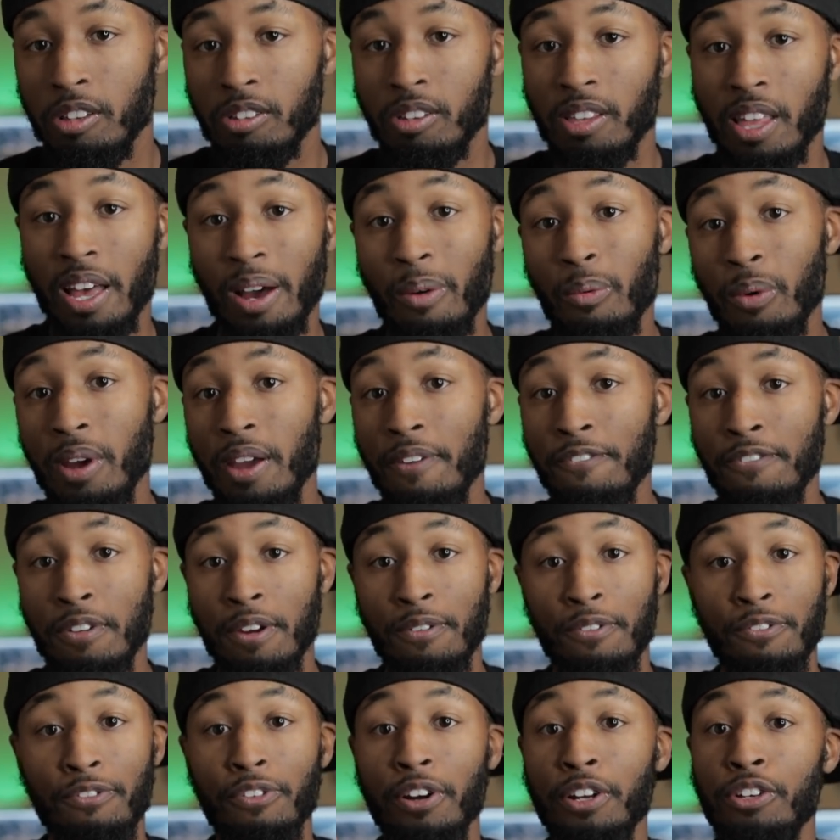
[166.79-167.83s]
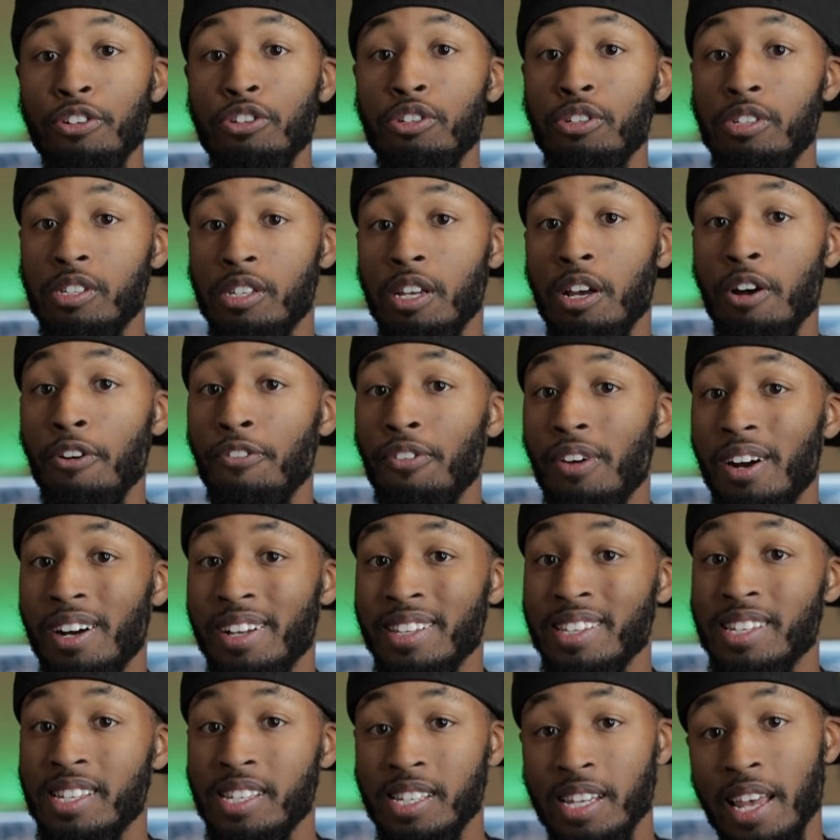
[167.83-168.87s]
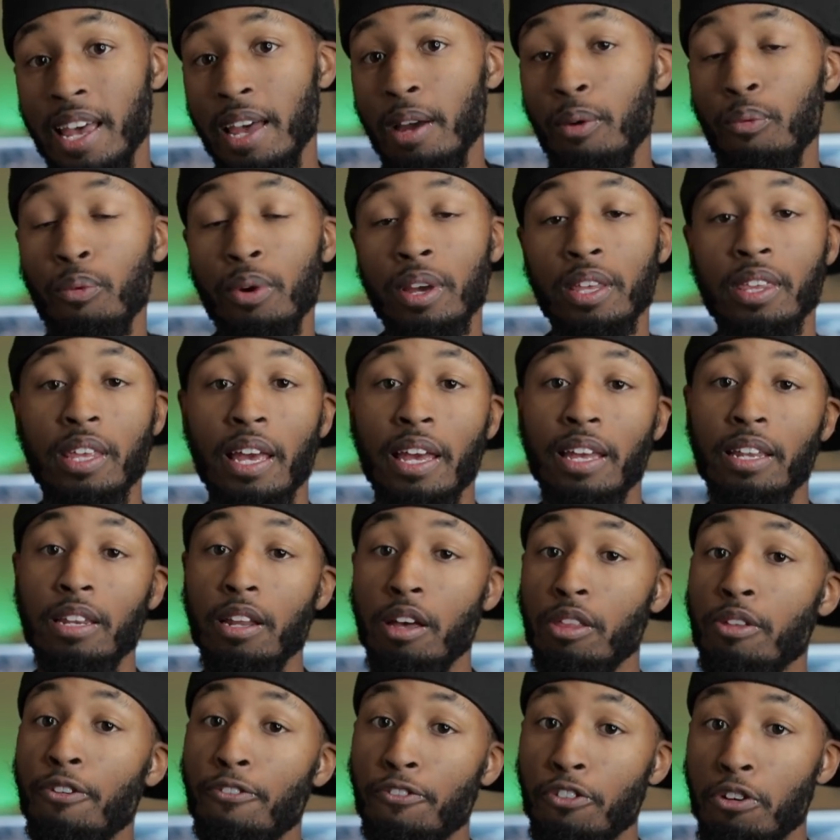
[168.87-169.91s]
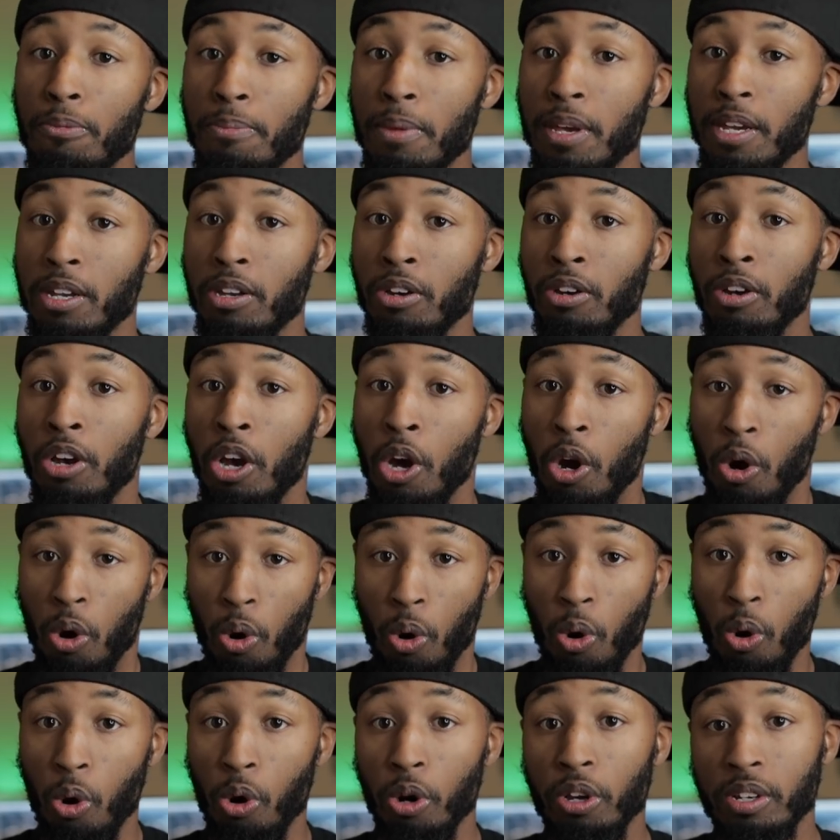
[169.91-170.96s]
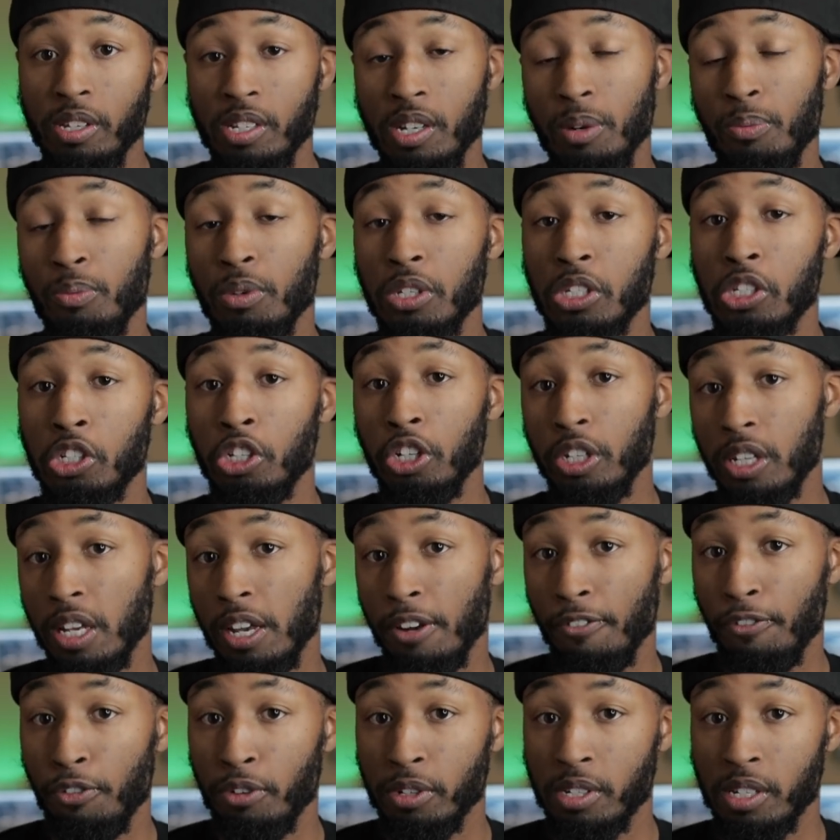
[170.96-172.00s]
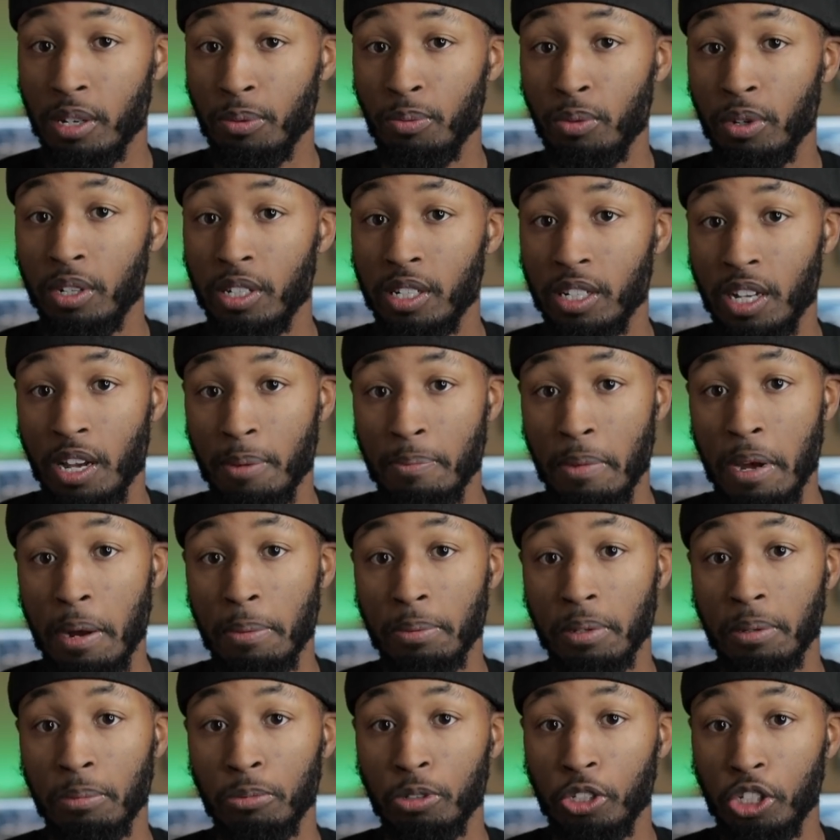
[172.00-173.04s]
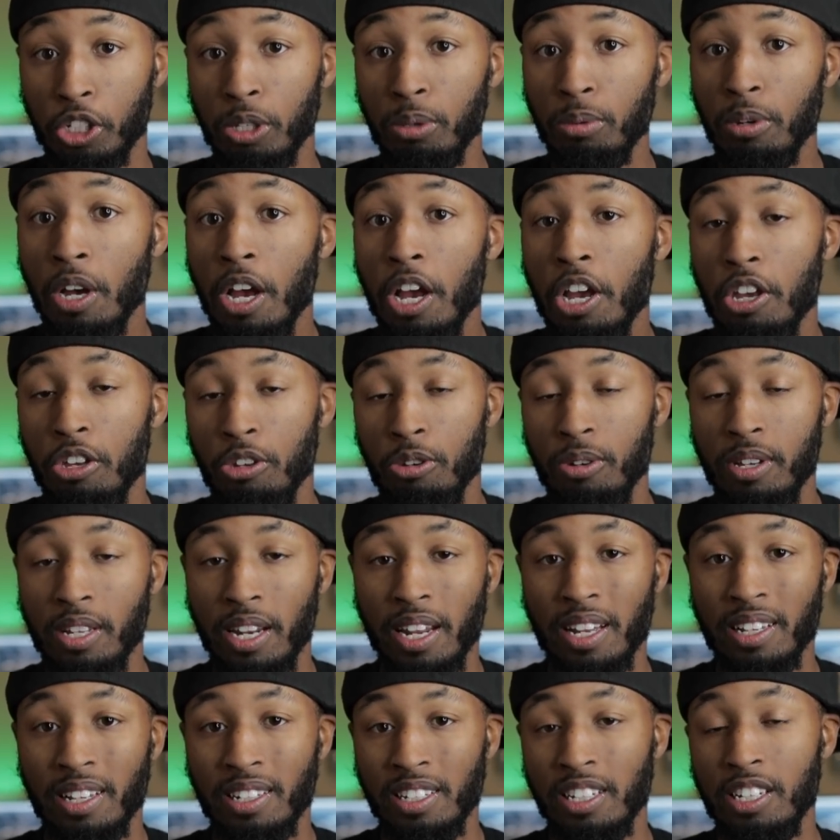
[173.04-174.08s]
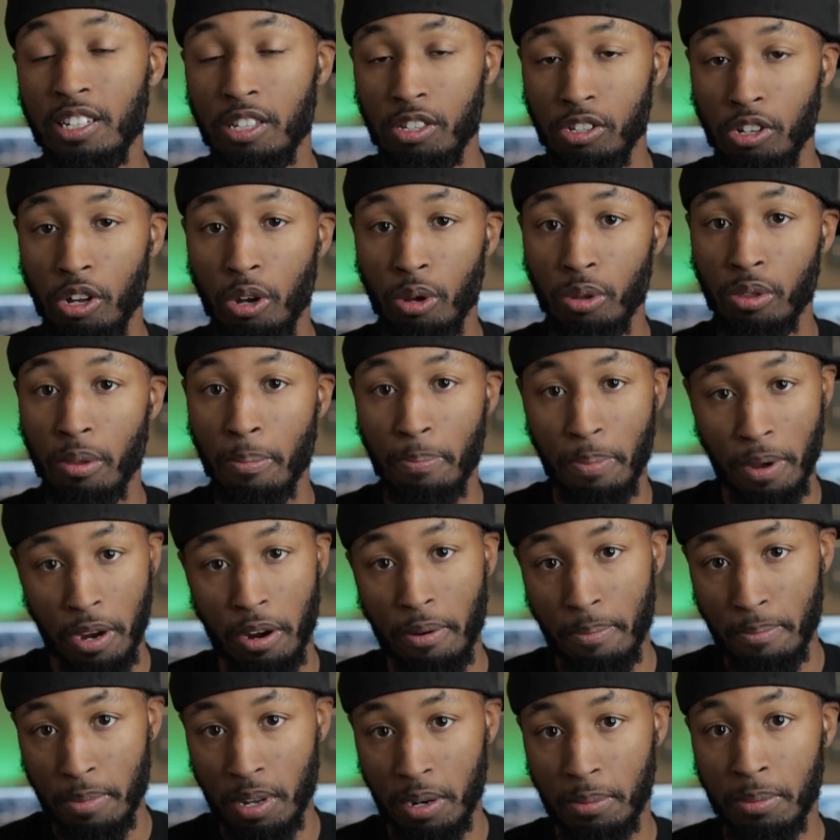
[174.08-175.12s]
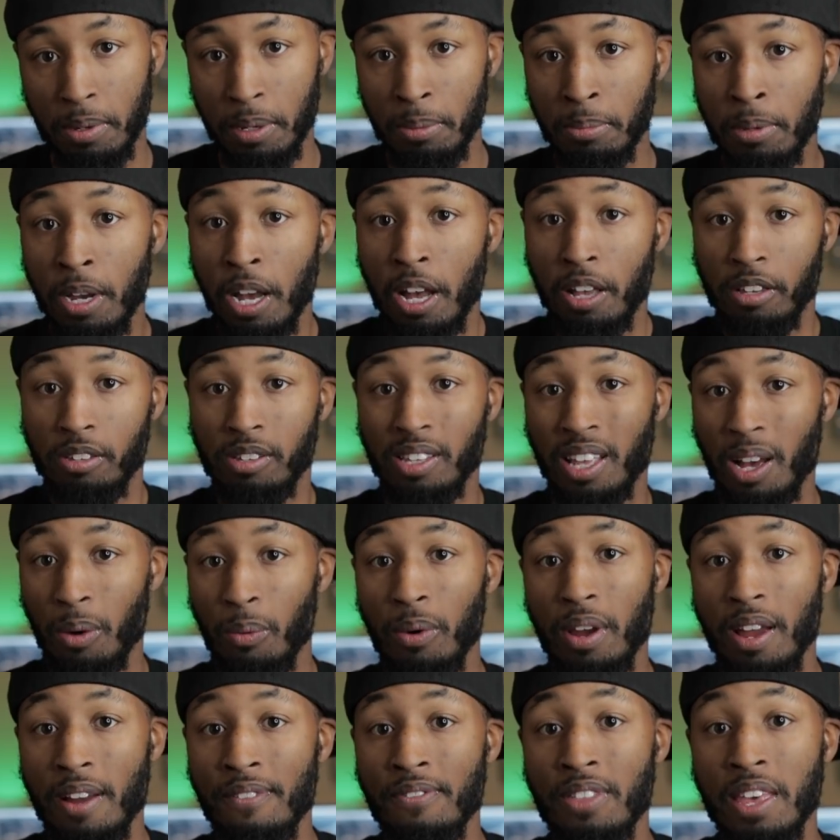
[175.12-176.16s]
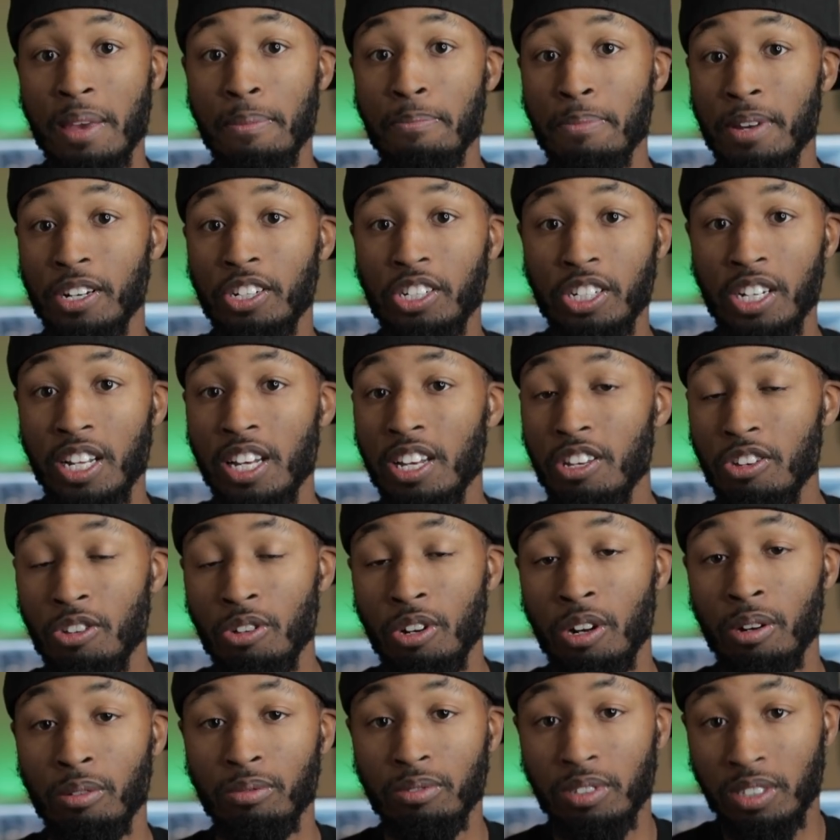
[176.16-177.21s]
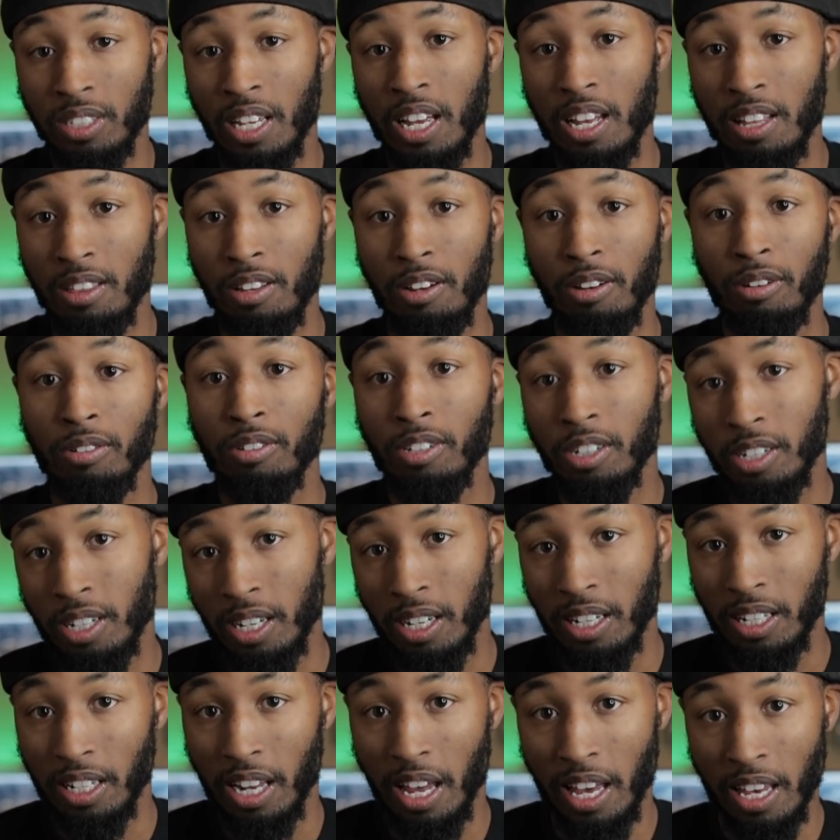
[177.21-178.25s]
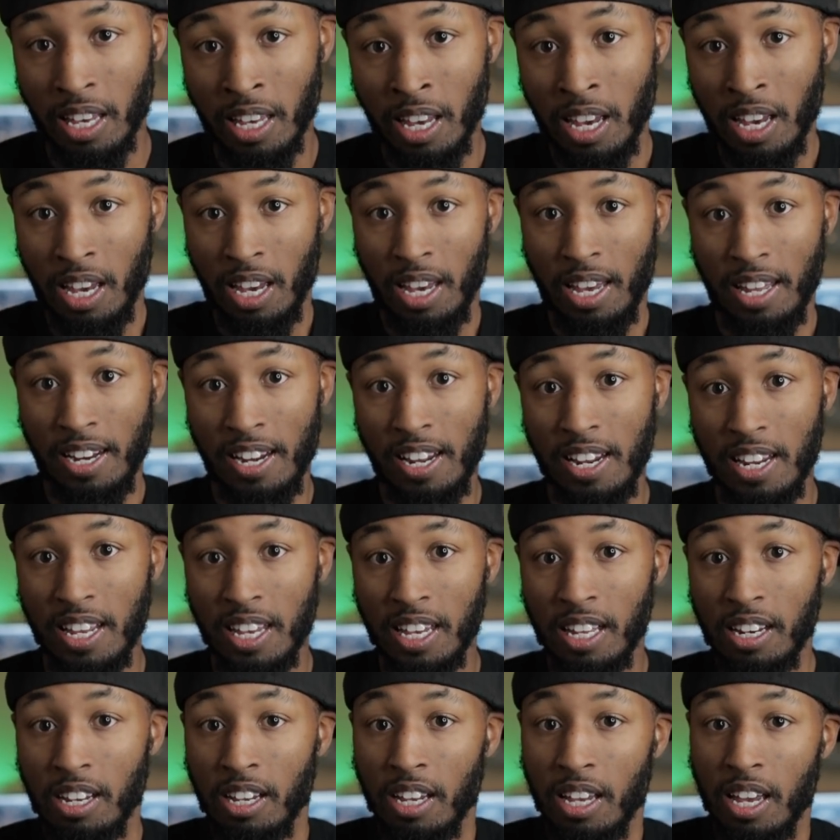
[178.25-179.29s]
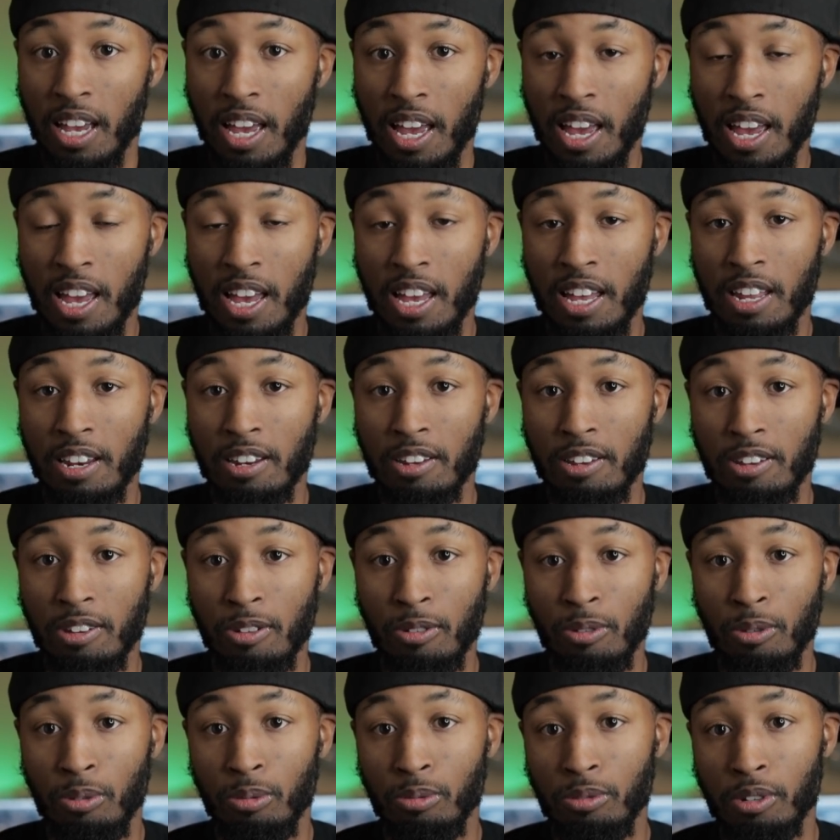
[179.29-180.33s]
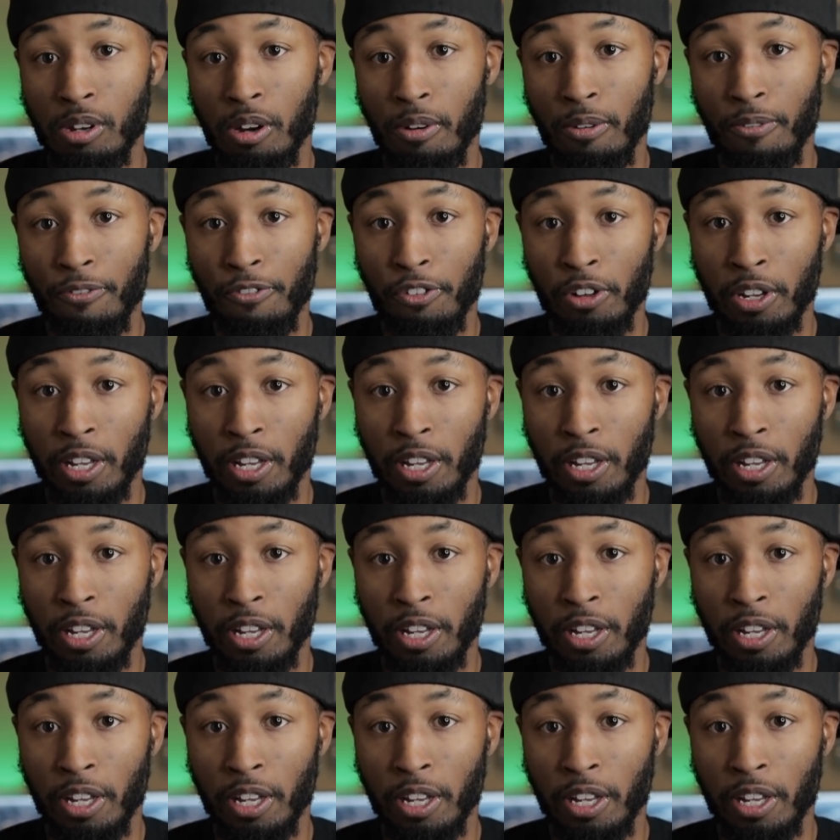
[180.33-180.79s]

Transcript: So that way if you ever find yourself on set with another filmmaker or someone's looking for someone to come help them shoot, you can at least know the bare minimum, so that way if they mention it, you don't stand there looking like an idiot and you don't